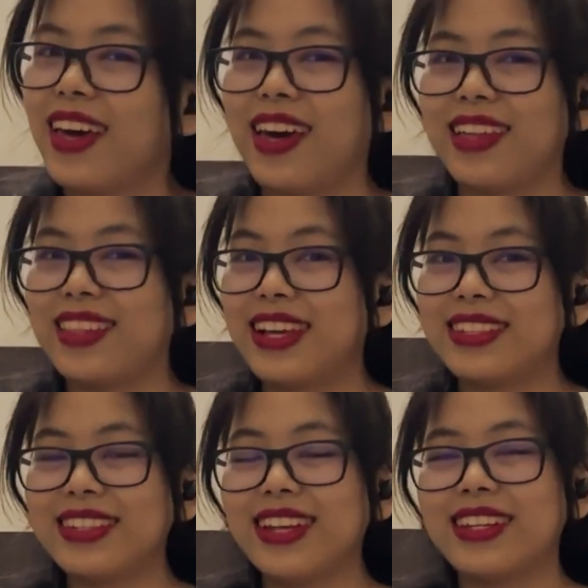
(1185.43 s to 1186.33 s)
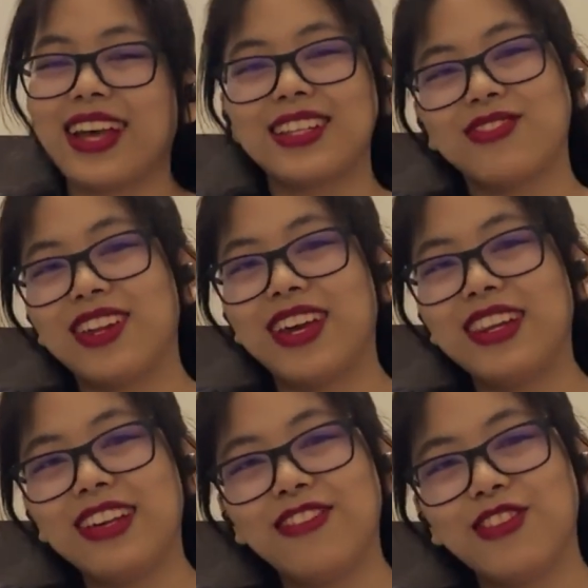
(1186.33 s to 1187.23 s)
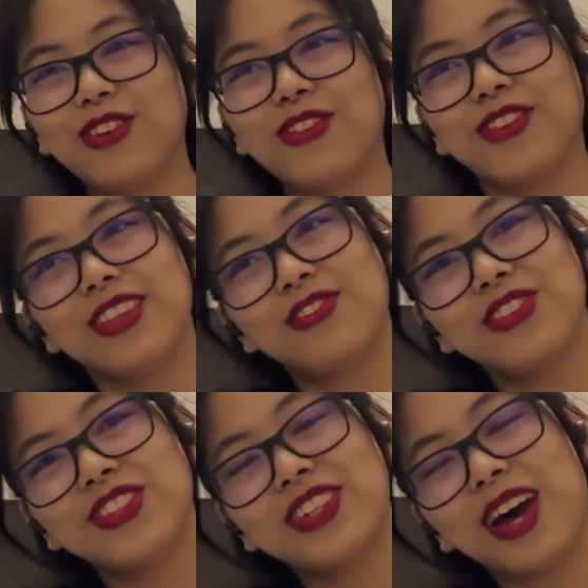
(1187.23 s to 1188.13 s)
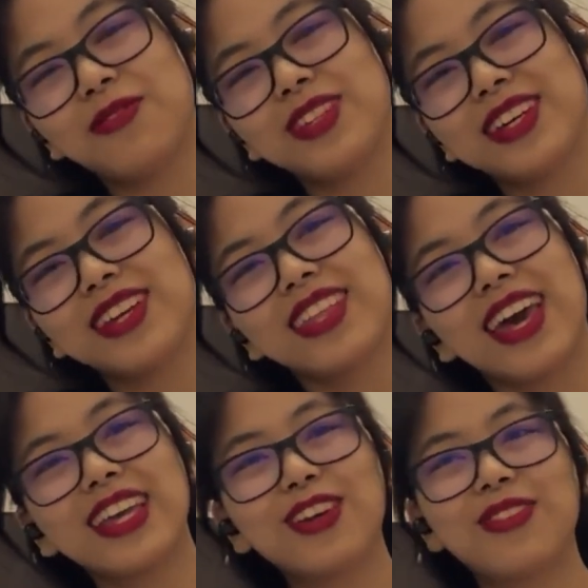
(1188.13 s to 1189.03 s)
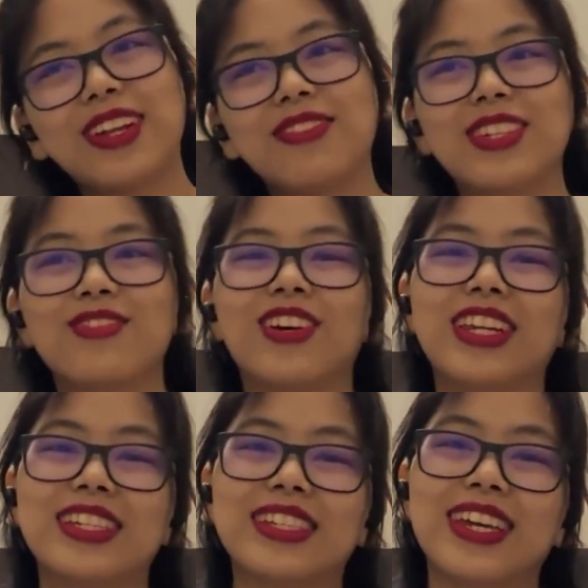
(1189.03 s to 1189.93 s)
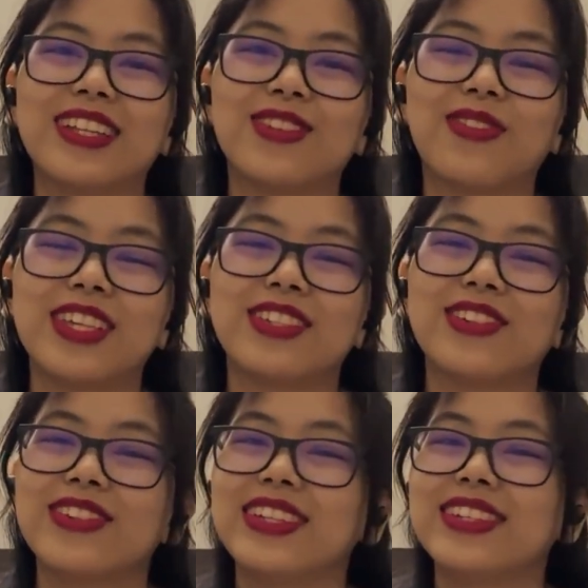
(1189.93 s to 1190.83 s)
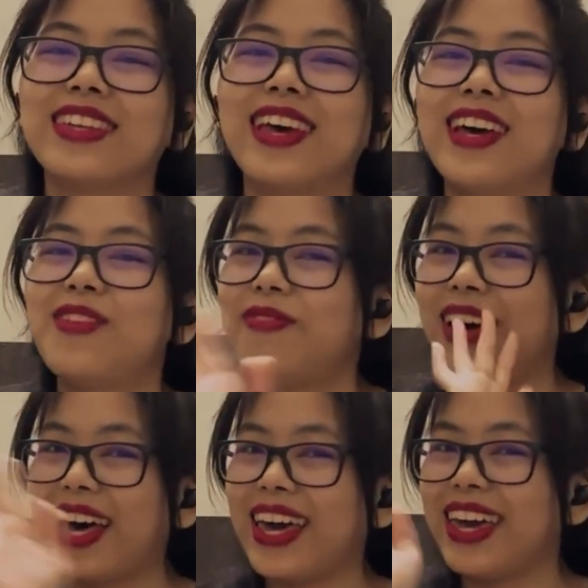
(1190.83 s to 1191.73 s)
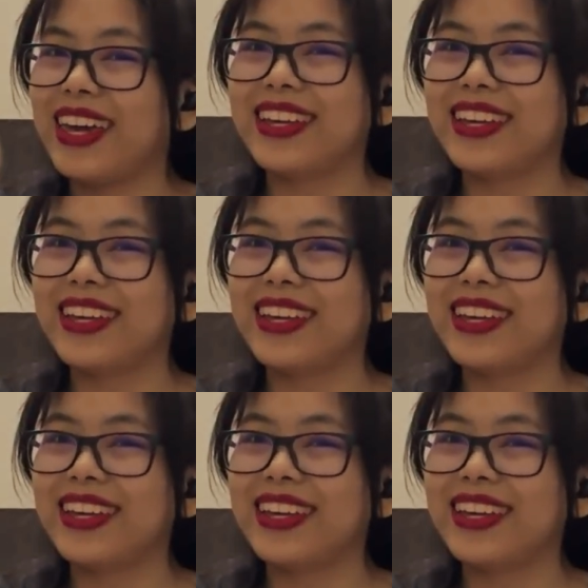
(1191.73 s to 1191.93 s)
And that's it. That's where I leave you with the first chapter. Thank you very much for listening to my stories. Bye.